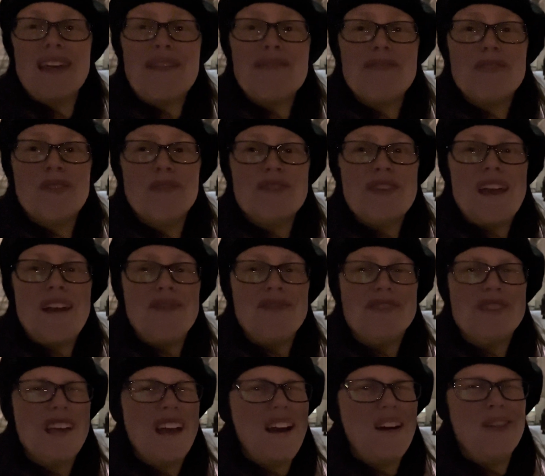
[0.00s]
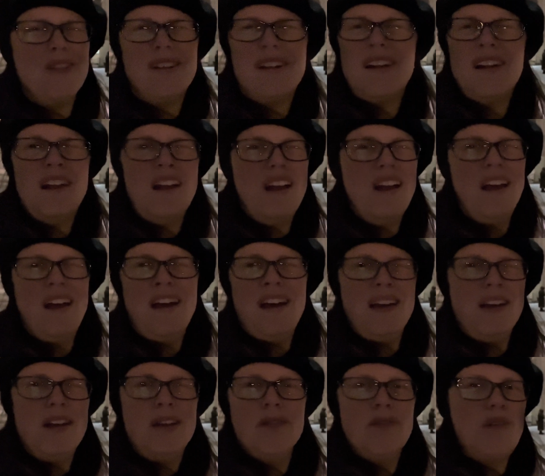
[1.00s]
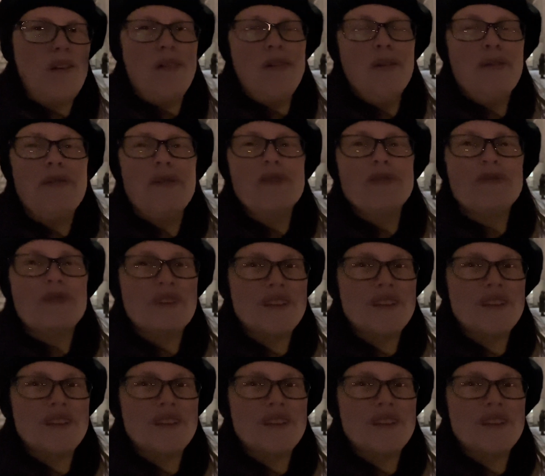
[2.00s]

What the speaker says: That view of the Eiffel Tower was